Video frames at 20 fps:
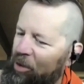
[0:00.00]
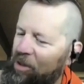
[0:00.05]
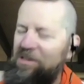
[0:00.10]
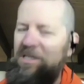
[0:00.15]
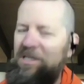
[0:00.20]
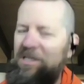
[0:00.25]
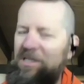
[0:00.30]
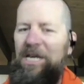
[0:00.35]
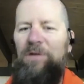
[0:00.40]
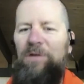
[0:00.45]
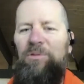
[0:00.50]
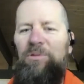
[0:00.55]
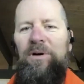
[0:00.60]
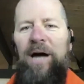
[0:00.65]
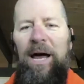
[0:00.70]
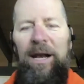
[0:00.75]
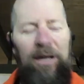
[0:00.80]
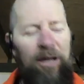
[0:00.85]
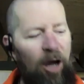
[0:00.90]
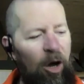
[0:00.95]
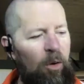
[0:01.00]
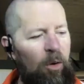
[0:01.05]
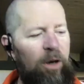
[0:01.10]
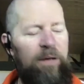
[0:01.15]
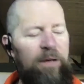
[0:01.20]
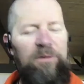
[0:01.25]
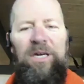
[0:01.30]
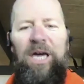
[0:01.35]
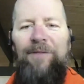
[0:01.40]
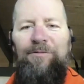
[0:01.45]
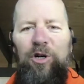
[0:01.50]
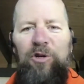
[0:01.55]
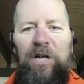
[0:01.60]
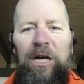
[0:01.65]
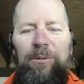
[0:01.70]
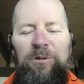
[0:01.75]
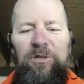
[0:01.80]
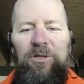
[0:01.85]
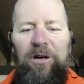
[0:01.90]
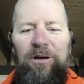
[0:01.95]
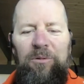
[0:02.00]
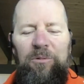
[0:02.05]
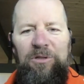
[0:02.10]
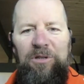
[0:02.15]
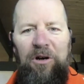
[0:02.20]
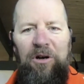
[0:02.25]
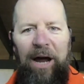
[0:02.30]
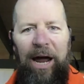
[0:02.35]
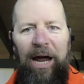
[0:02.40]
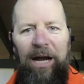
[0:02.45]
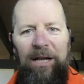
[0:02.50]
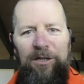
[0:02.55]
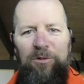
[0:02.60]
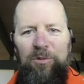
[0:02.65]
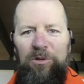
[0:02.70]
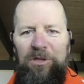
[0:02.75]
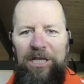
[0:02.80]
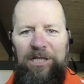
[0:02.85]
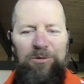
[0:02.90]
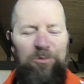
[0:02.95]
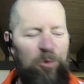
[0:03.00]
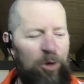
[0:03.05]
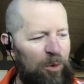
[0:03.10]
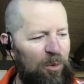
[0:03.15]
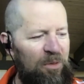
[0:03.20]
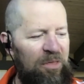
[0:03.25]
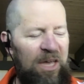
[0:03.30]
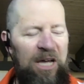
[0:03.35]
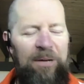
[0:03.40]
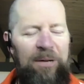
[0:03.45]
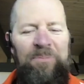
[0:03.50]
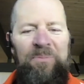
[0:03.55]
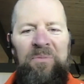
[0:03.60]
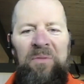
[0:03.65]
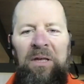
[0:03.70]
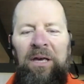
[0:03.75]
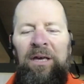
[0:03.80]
We're kind of going, and Kevin Green was our analyst. We're working with him.